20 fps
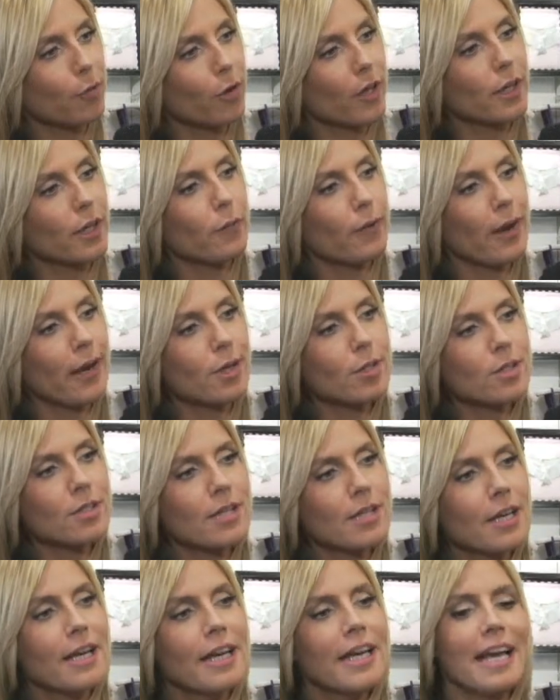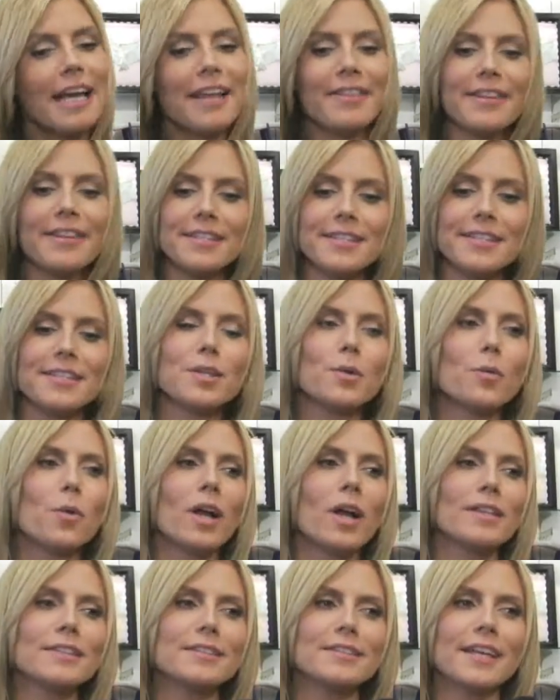running around, and this is the
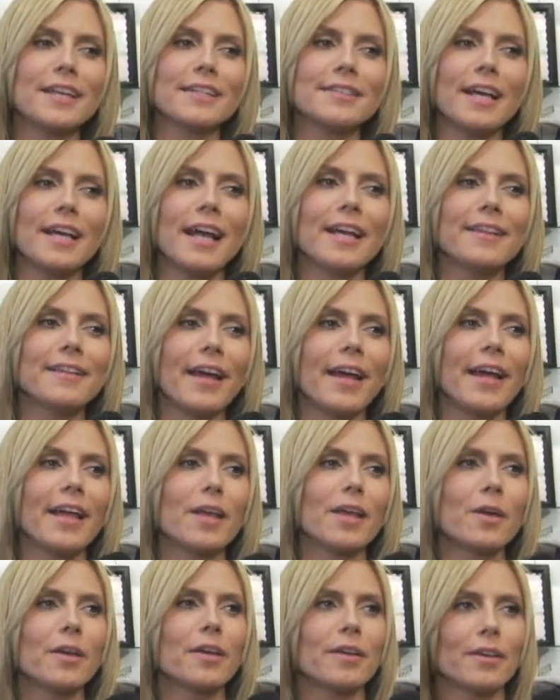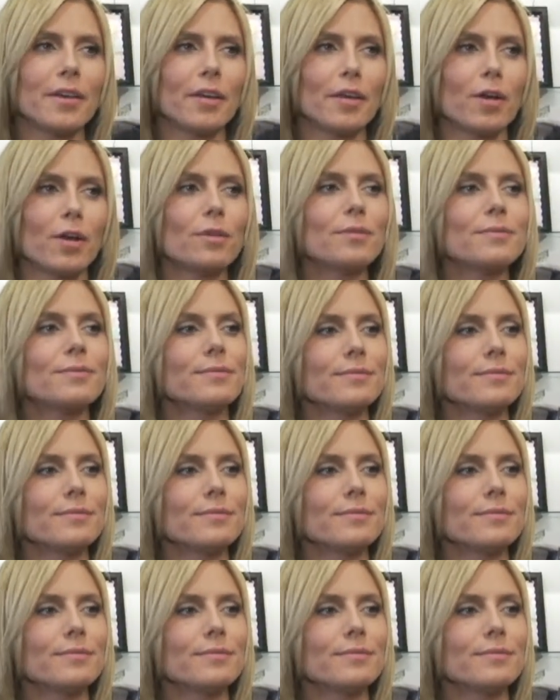one that I like, you know.